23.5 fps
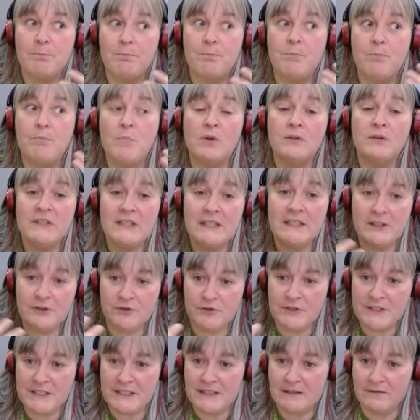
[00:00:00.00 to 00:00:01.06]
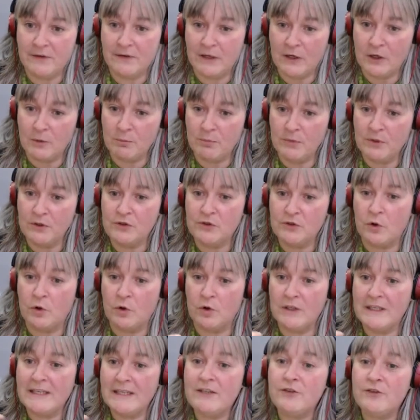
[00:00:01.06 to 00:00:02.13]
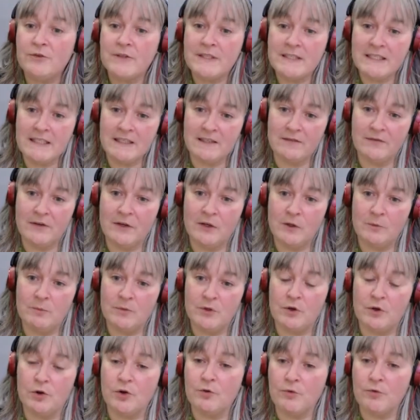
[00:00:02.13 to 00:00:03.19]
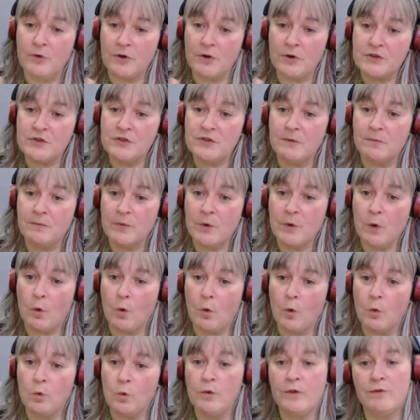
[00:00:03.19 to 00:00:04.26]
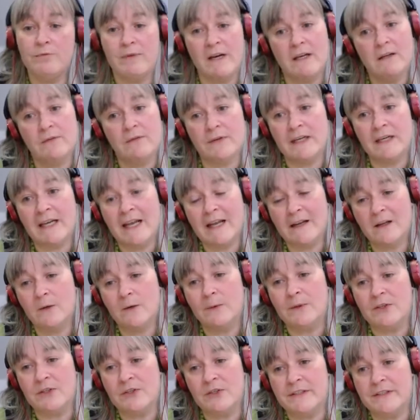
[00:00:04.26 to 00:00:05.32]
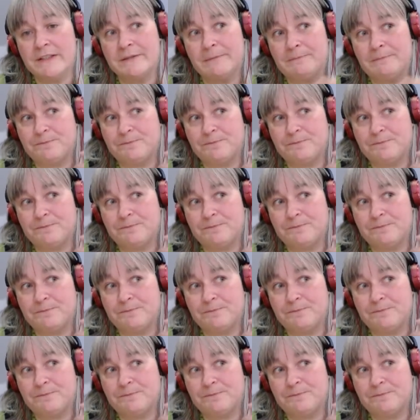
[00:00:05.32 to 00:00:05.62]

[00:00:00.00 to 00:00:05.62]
multi literacy development or literacy development across all the relevant languages